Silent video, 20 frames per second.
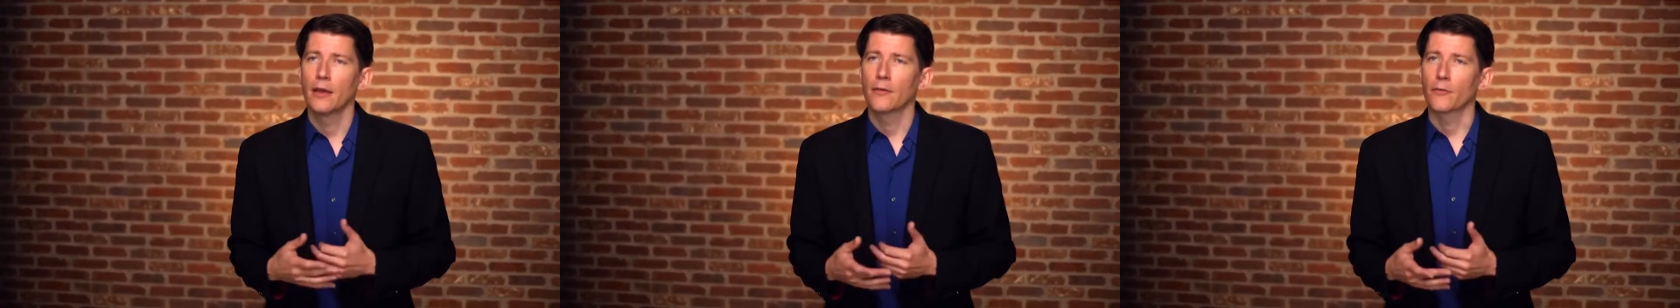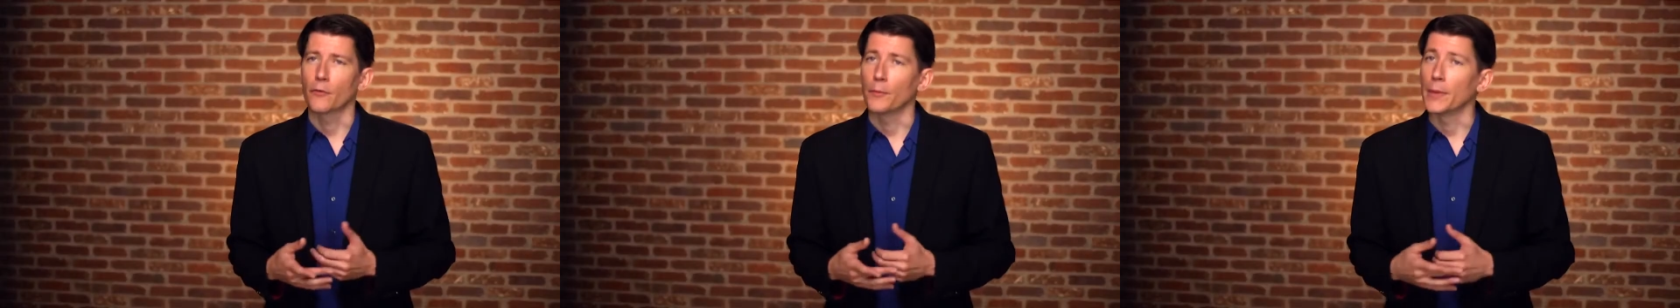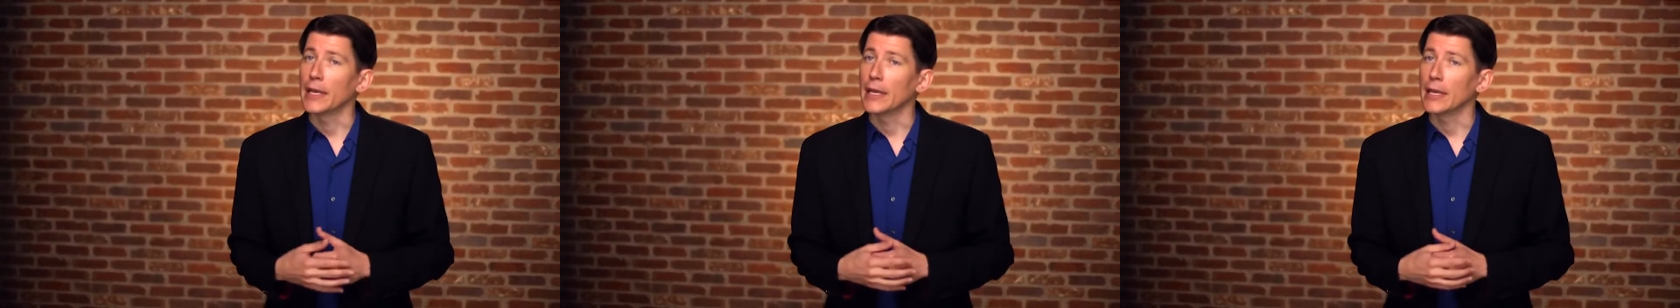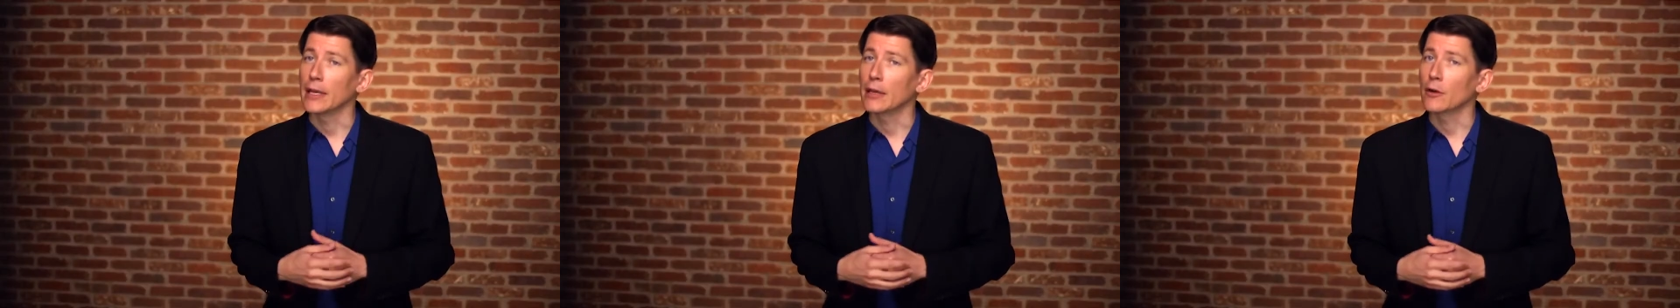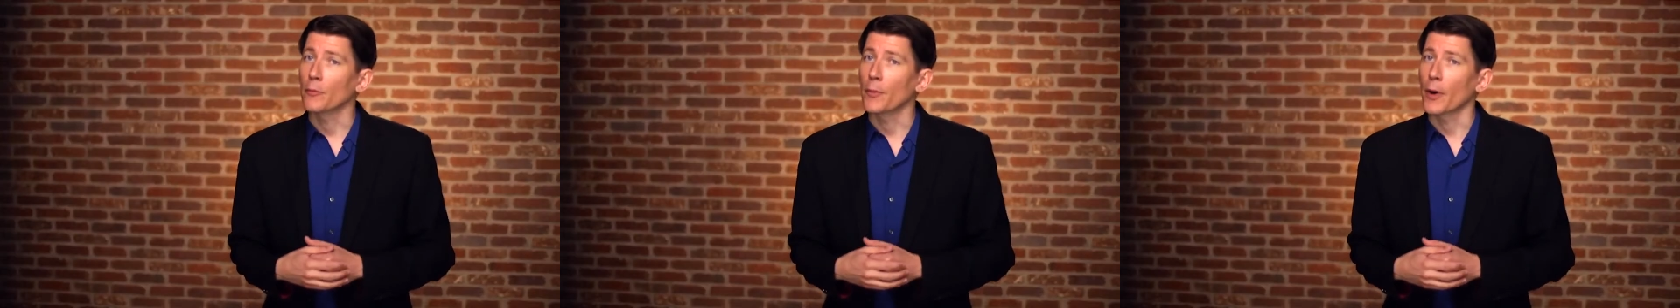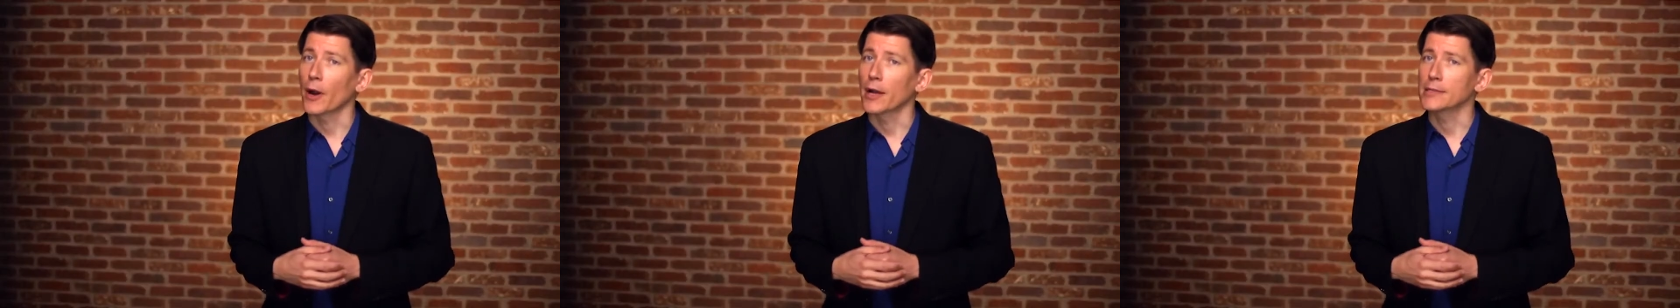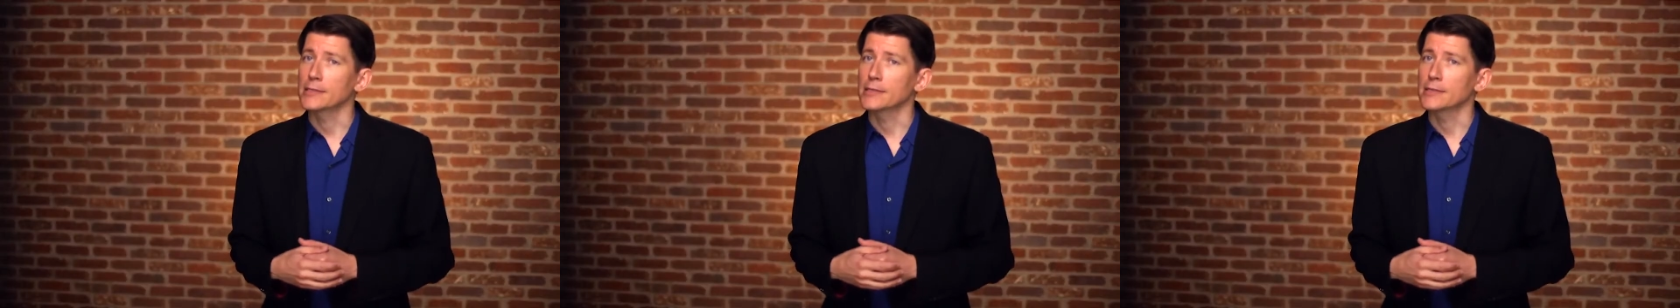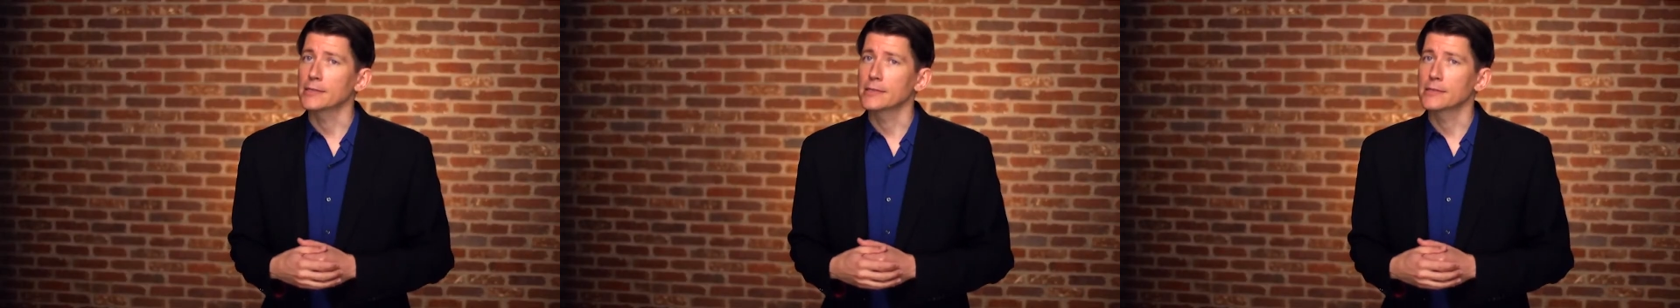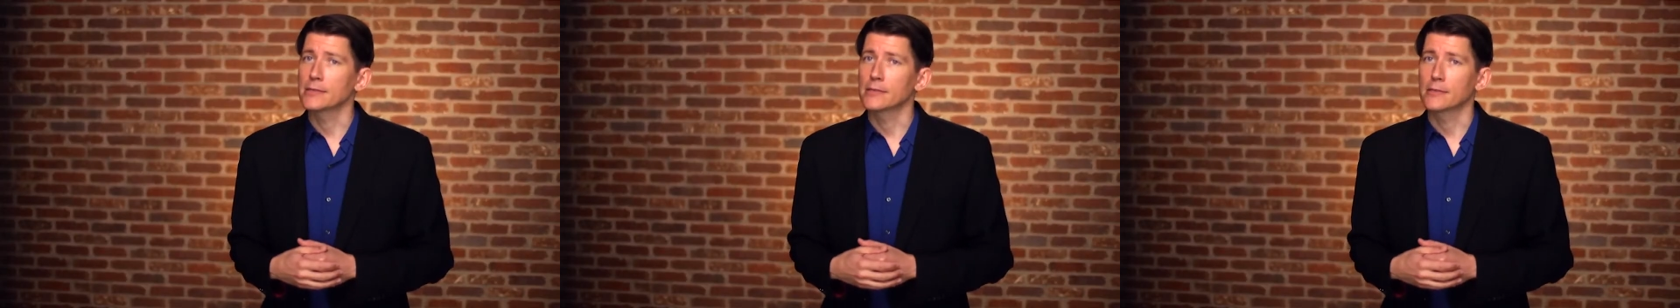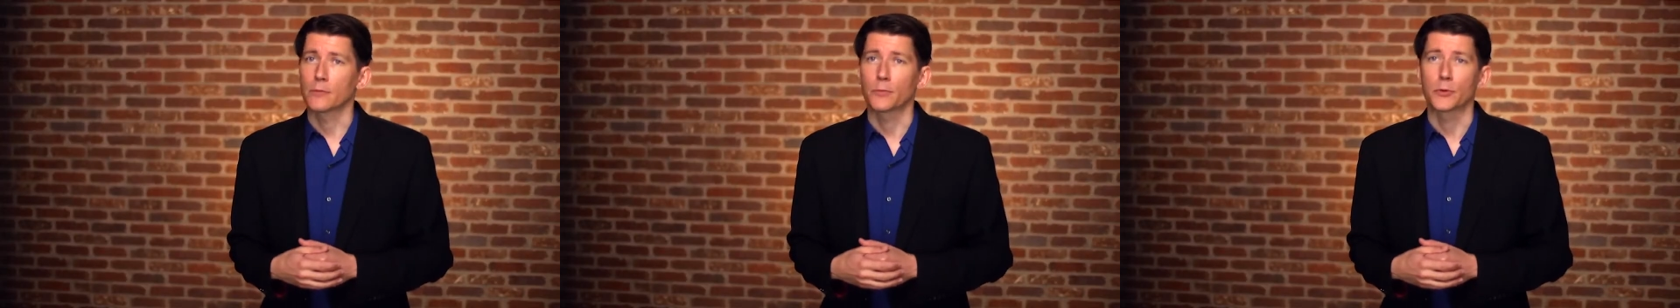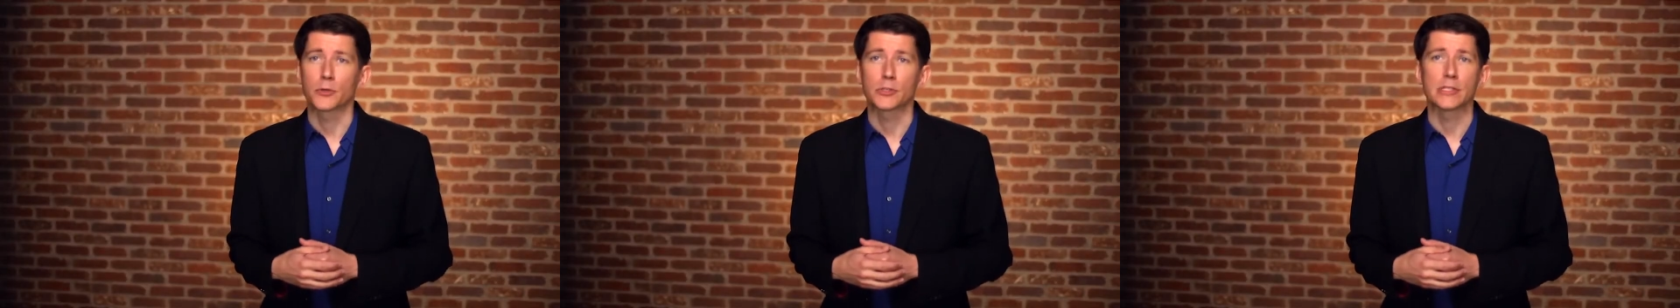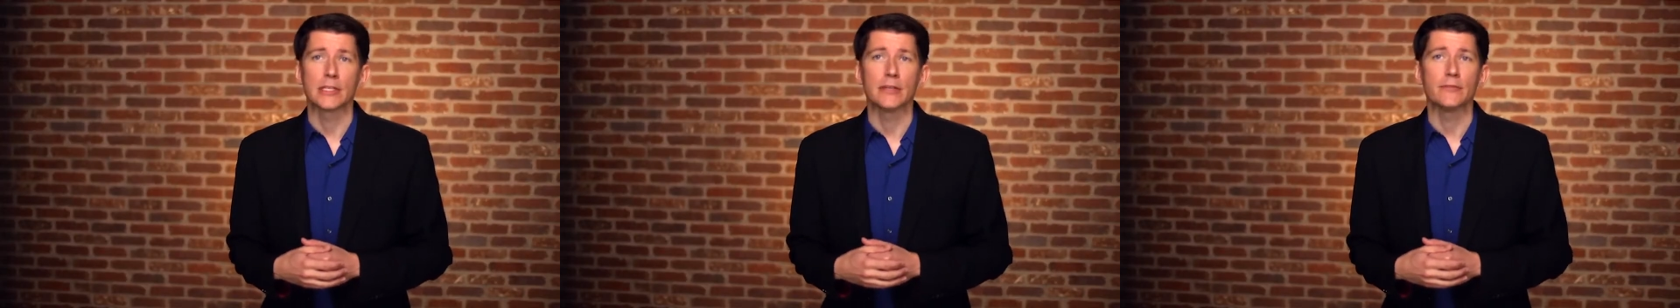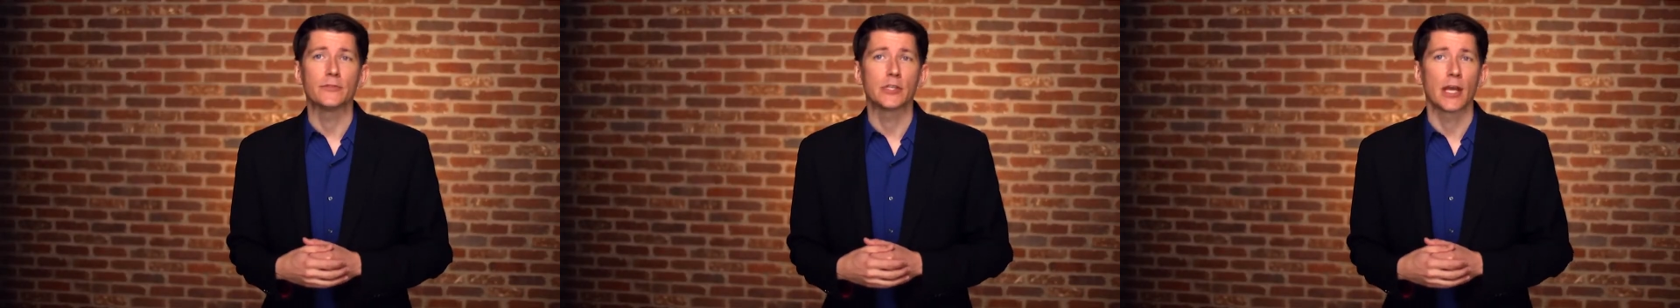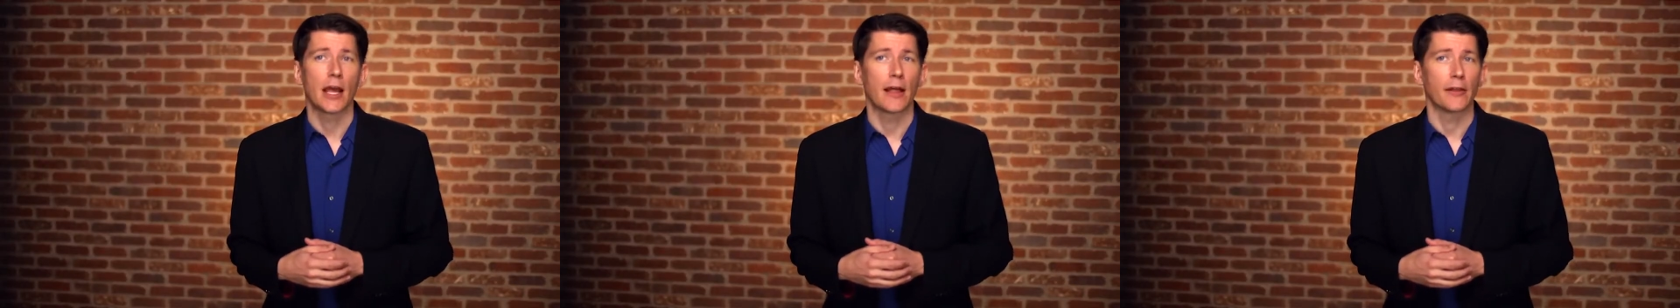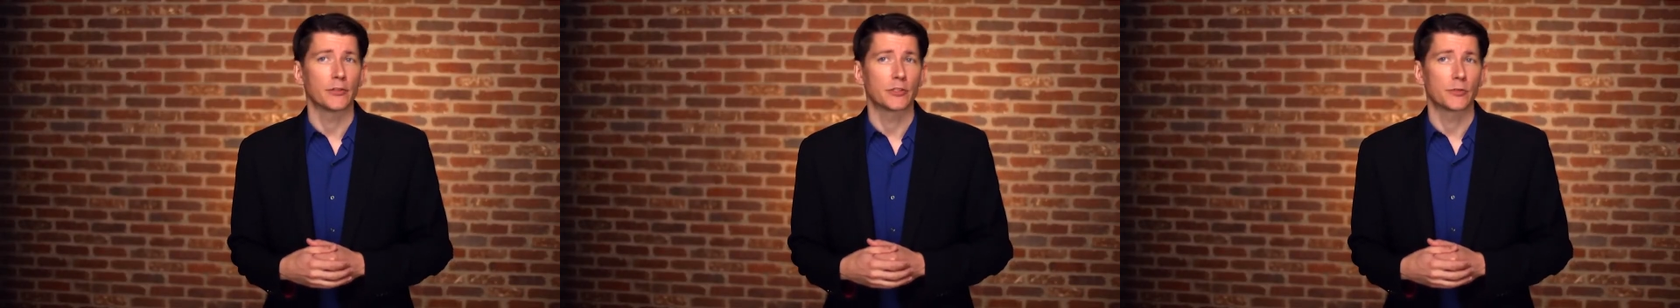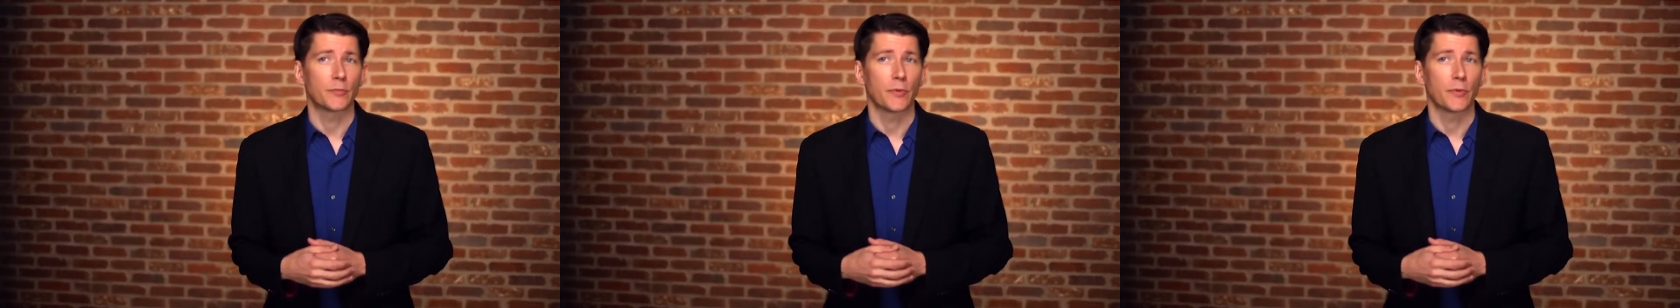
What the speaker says: For many enterprises, the perceived challenge